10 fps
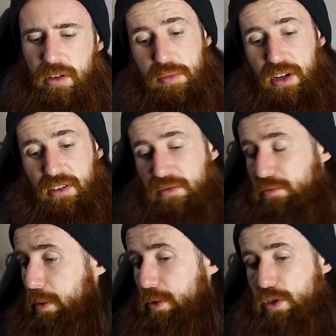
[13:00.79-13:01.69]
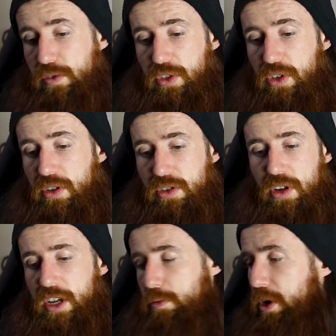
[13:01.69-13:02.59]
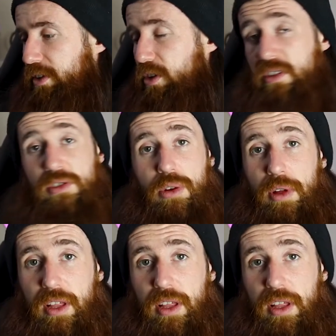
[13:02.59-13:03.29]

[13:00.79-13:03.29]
but might be useful to you. It's got nice branding on it, so I quite